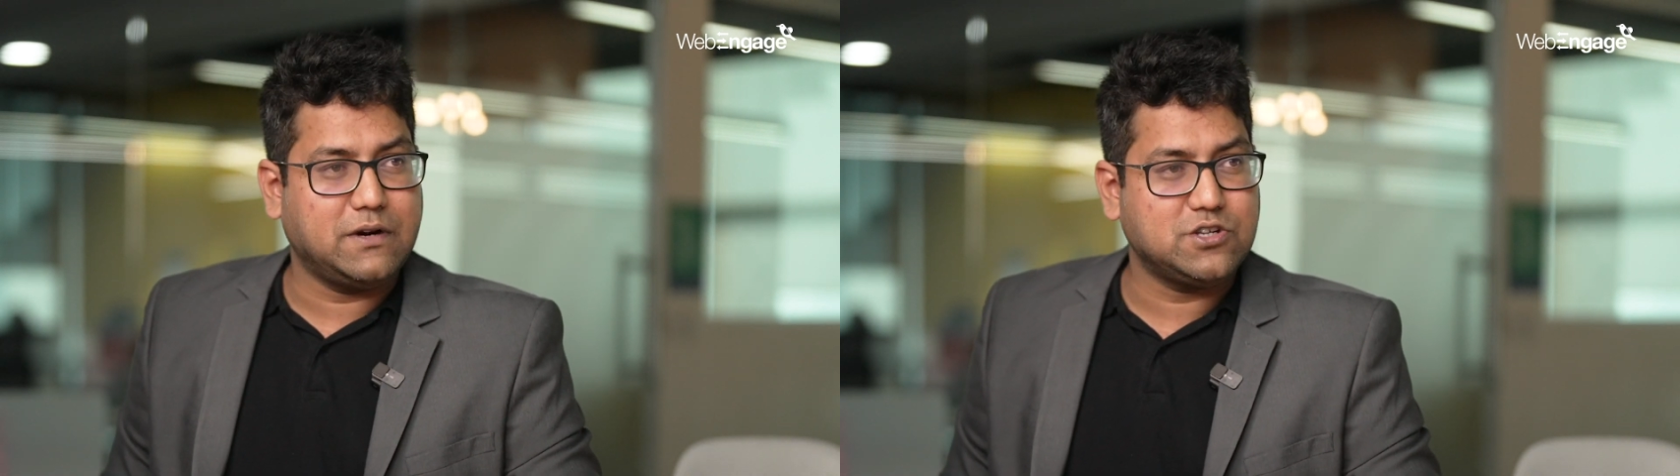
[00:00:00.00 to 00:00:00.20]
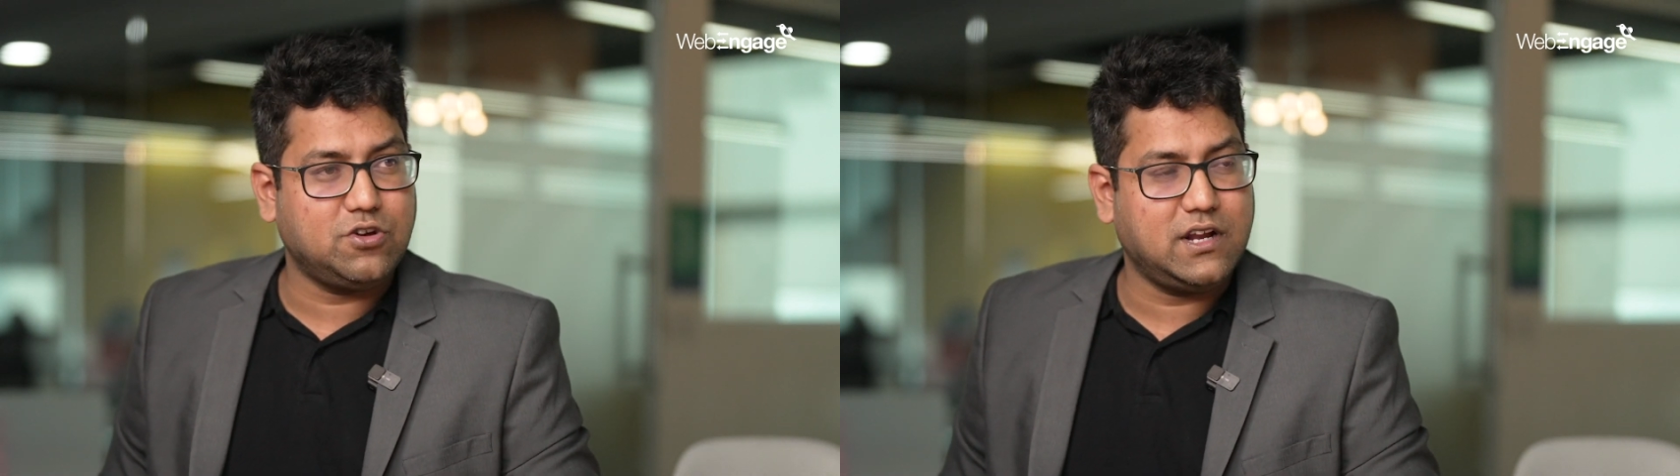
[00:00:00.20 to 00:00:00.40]

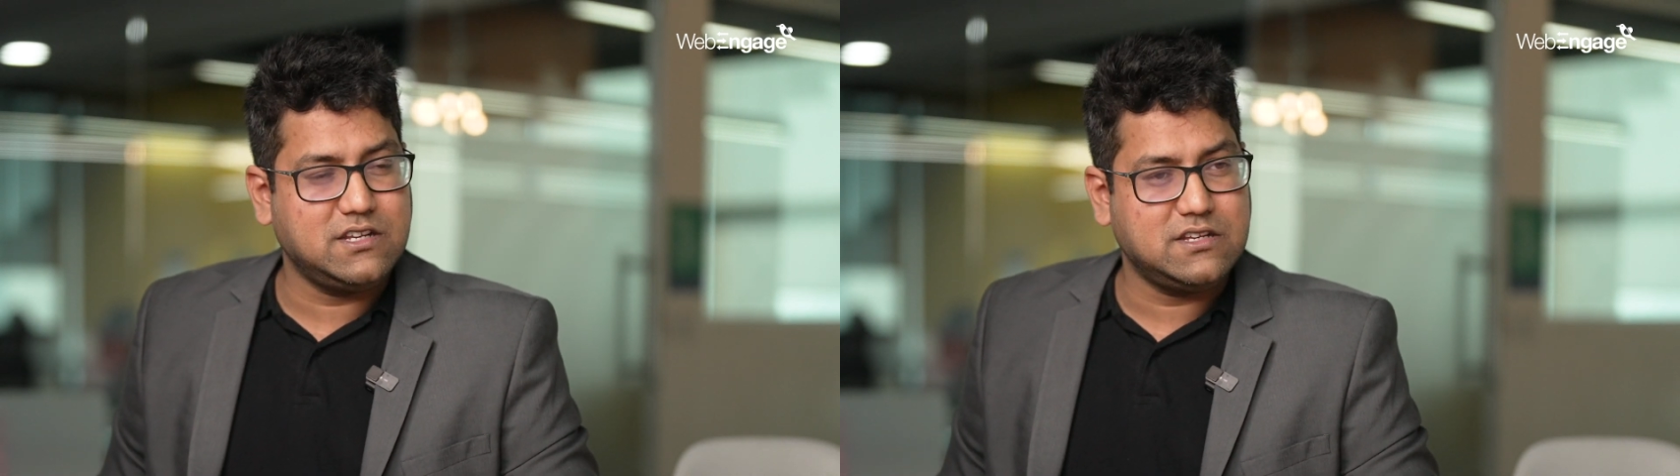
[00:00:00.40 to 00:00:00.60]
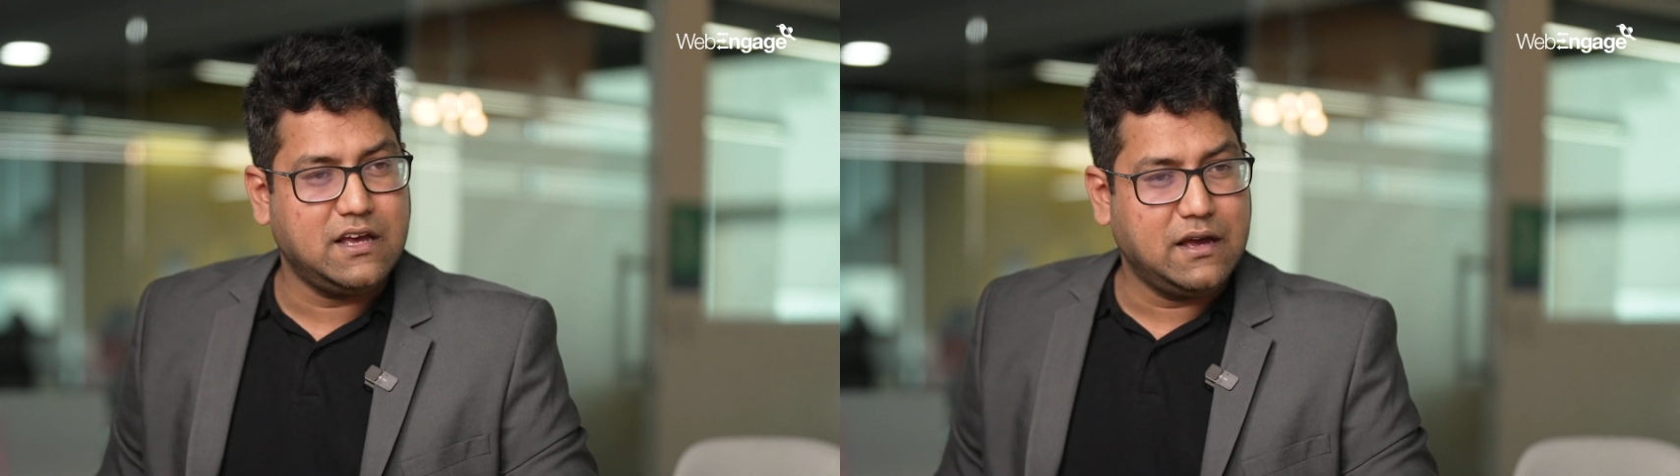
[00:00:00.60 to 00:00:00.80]

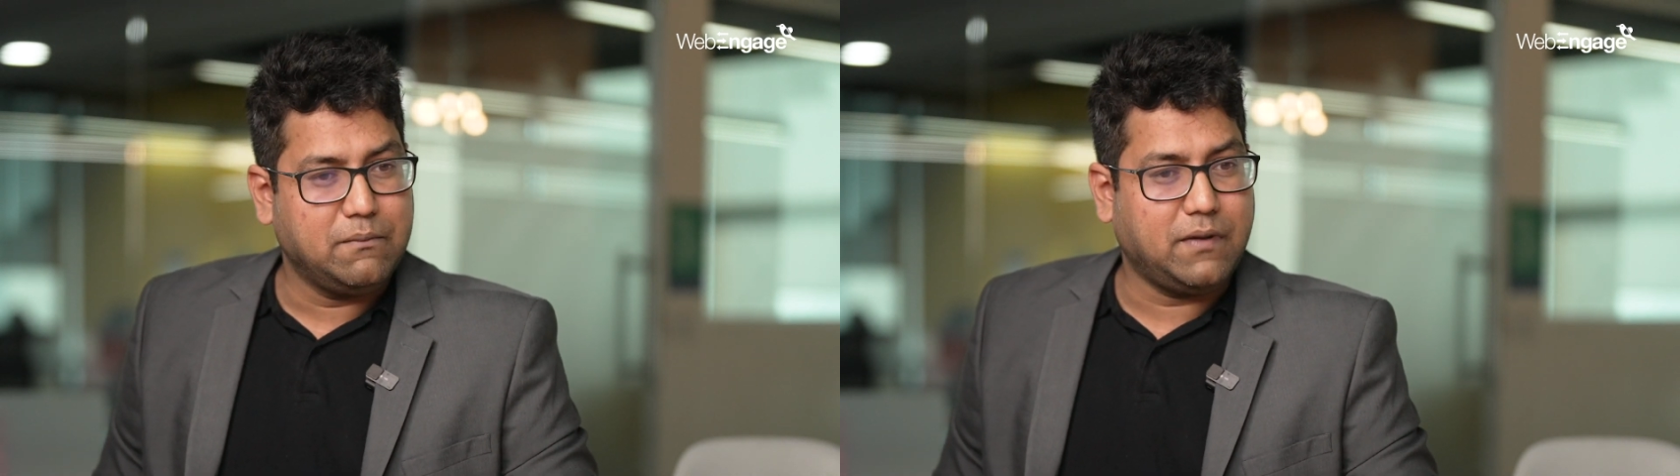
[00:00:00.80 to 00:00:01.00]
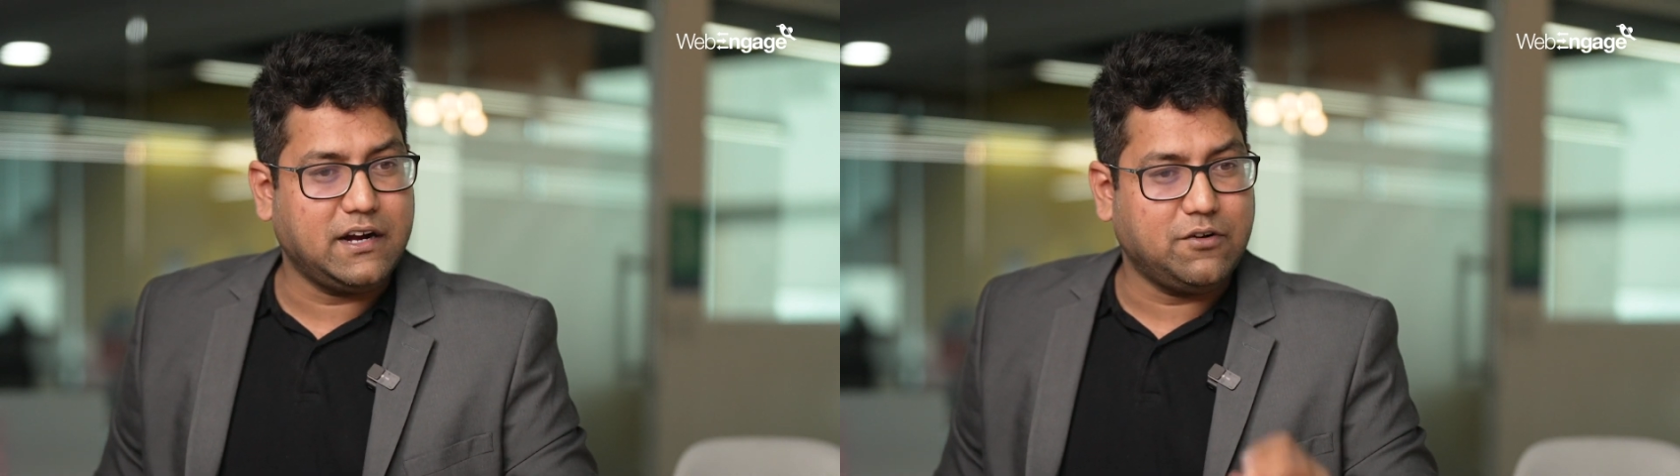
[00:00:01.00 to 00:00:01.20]
personas.
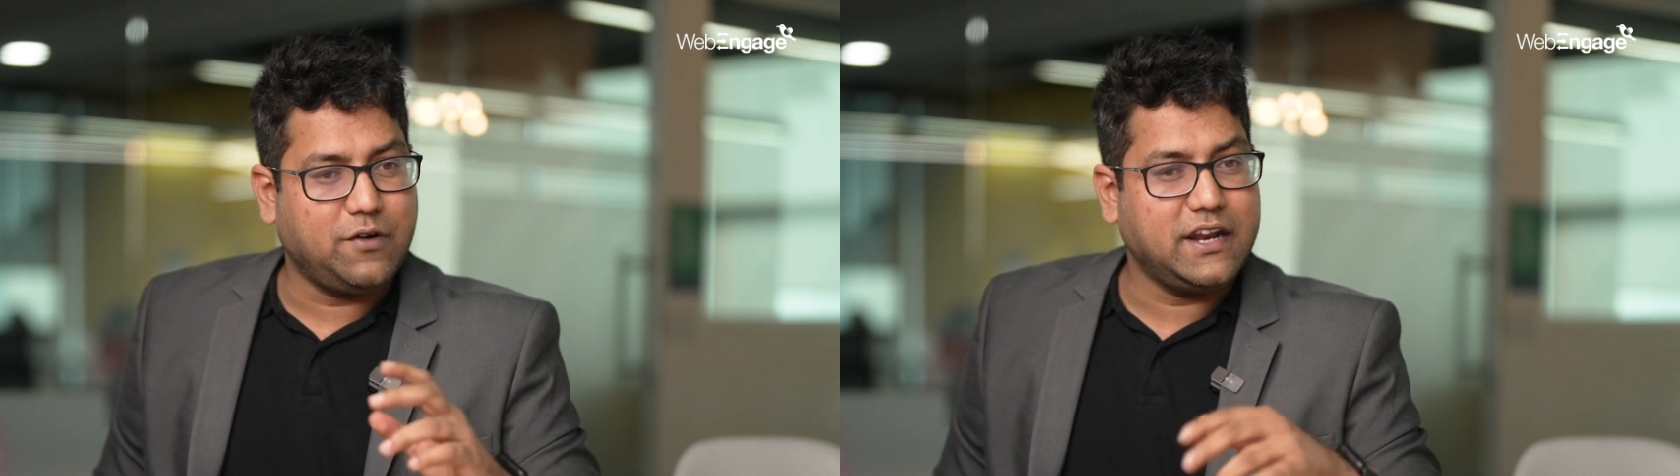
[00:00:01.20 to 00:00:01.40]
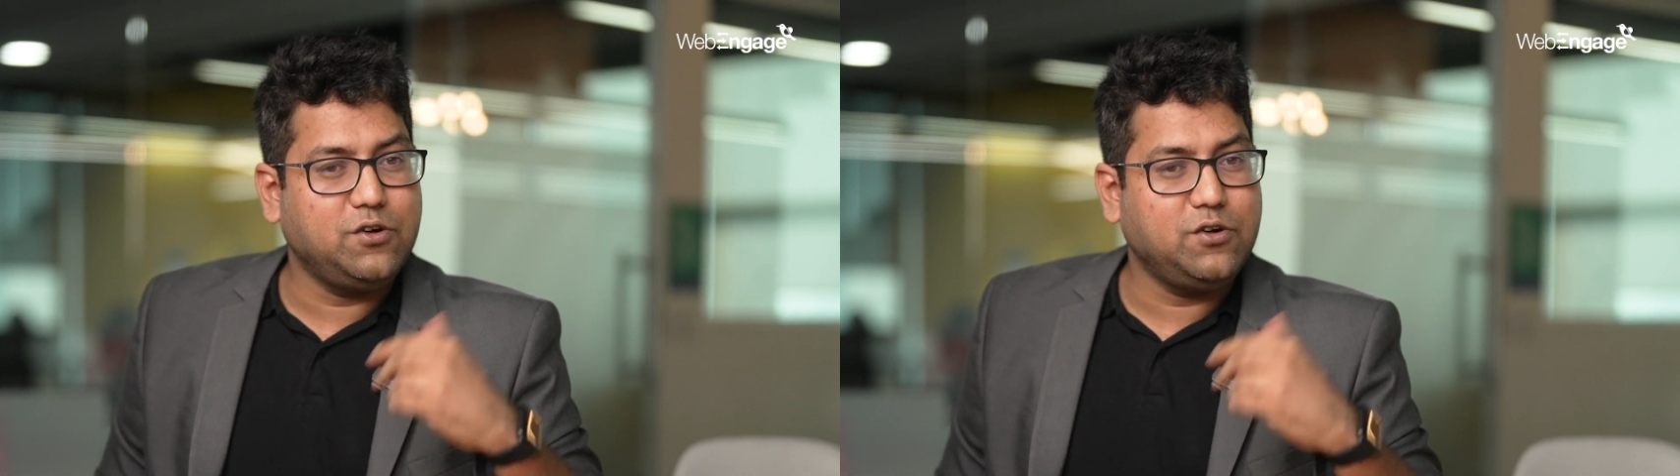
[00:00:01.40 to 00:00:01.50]
But when